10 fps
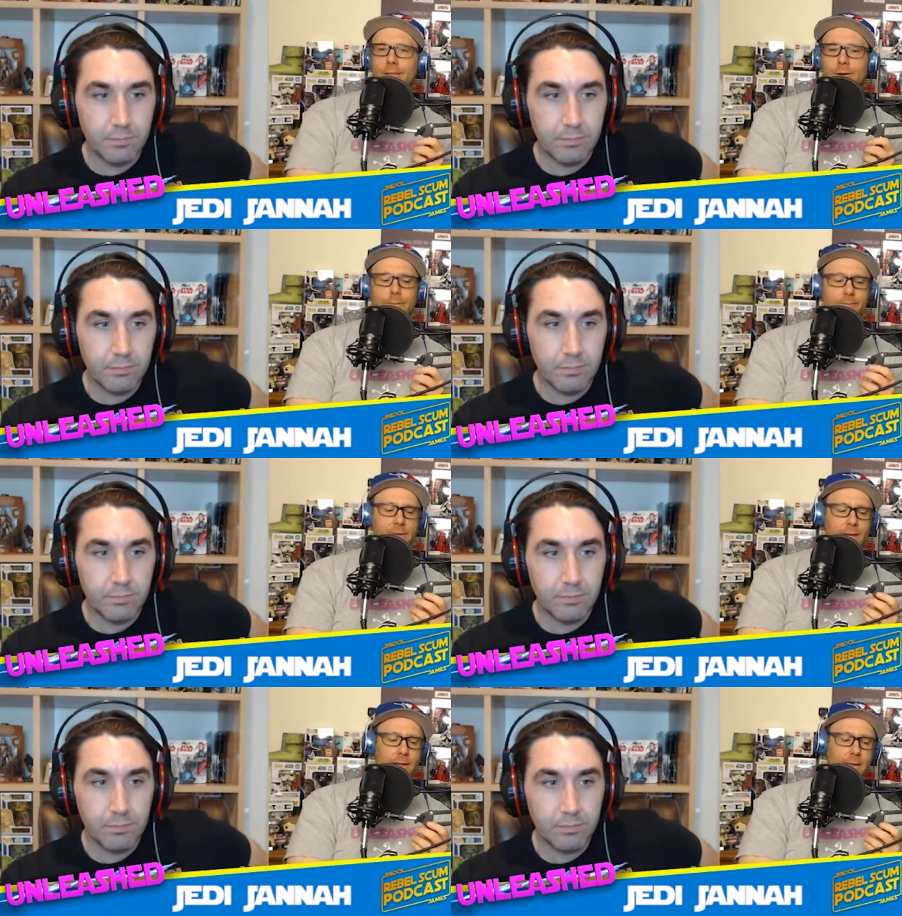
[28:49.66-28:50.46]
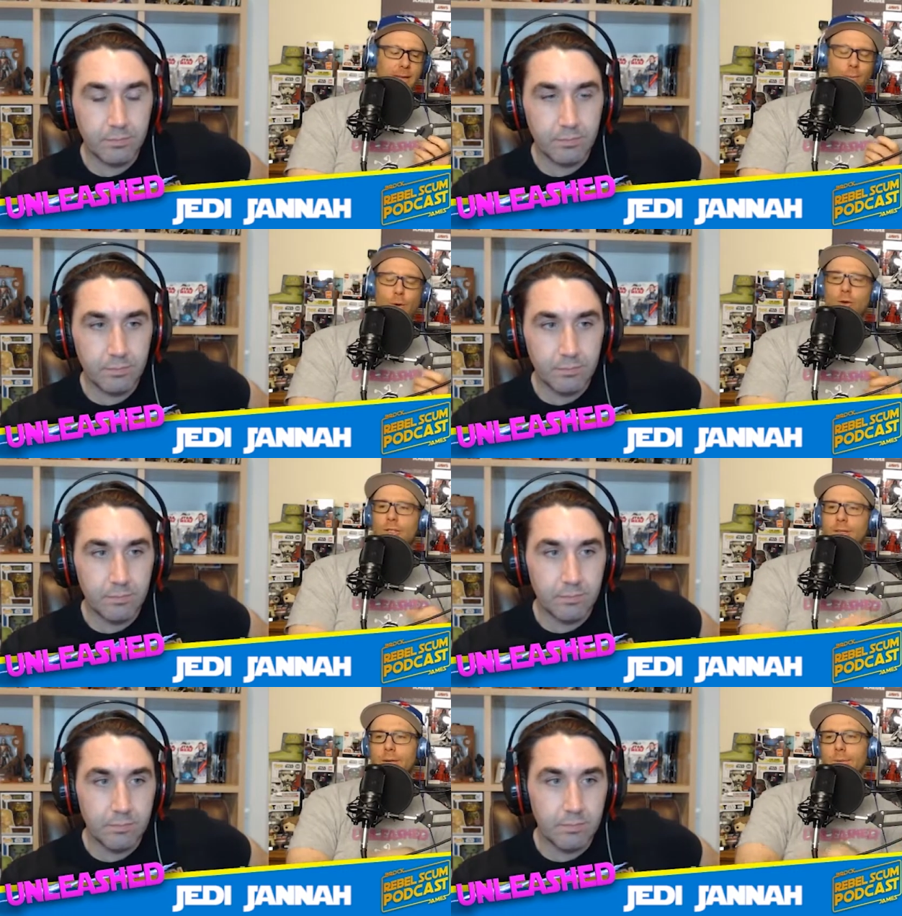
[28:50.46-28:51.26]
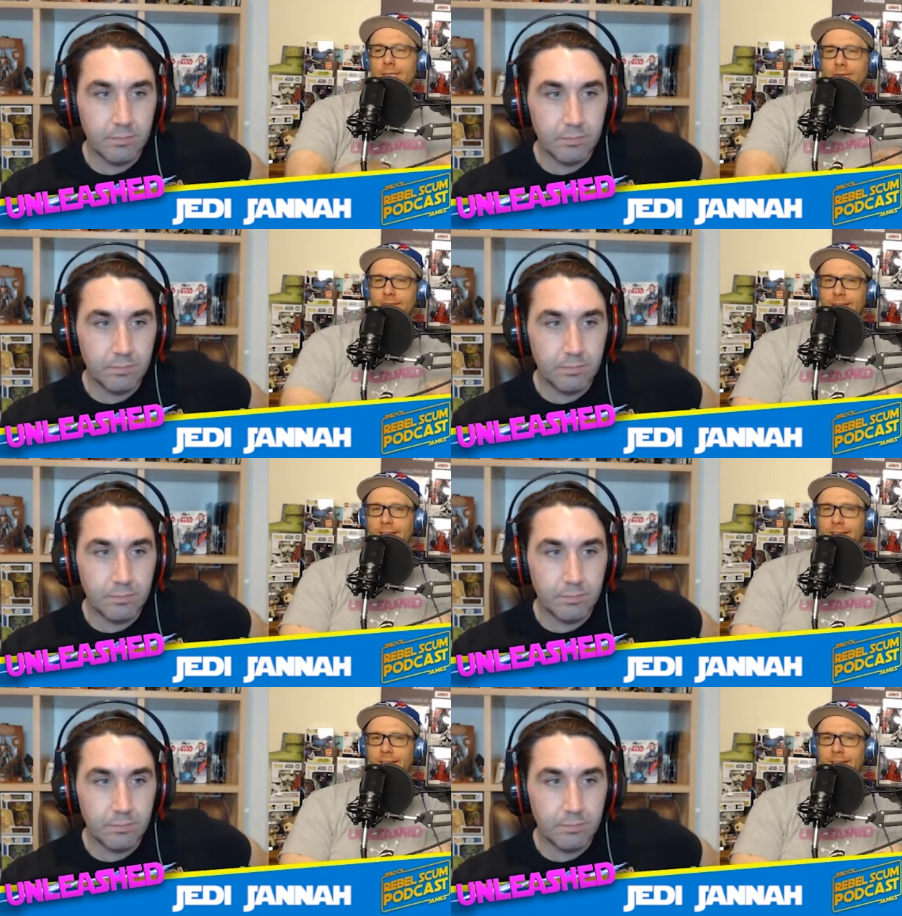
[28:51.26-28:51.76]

Speaker 1: are they approach it a little bit differently.